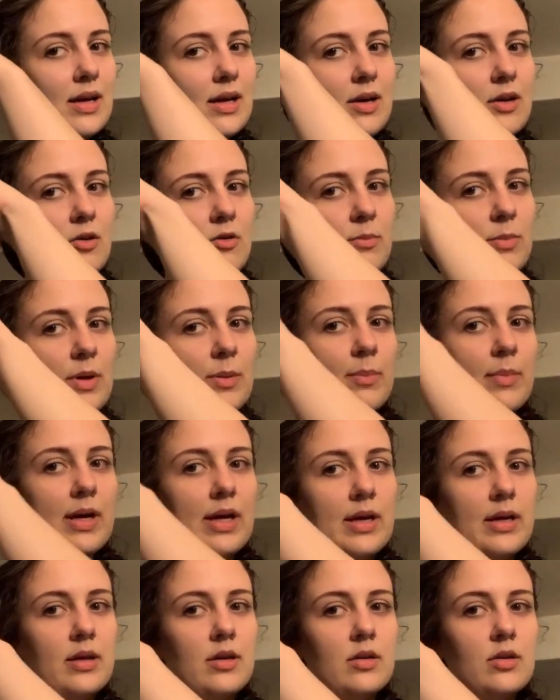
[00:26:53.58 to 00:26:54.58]
of my
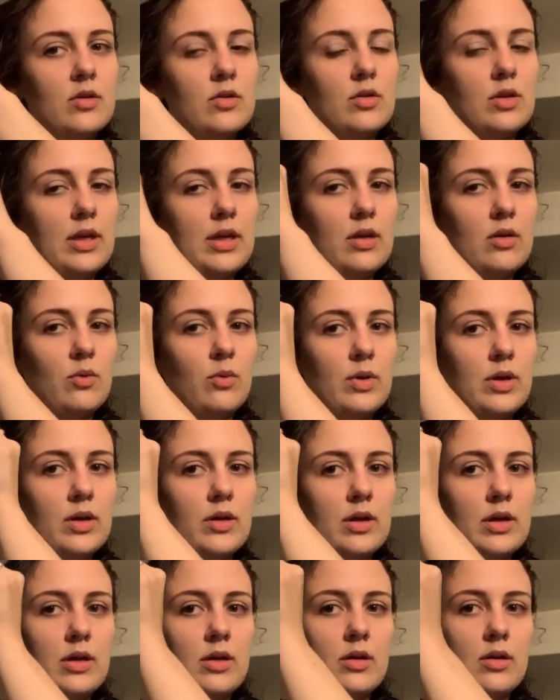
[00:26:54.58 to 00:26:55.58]
mind, like
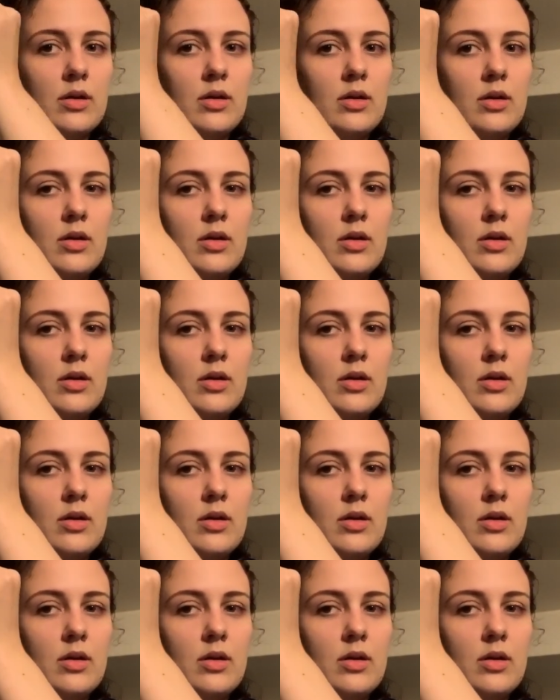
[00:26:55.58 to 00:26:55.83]
wearing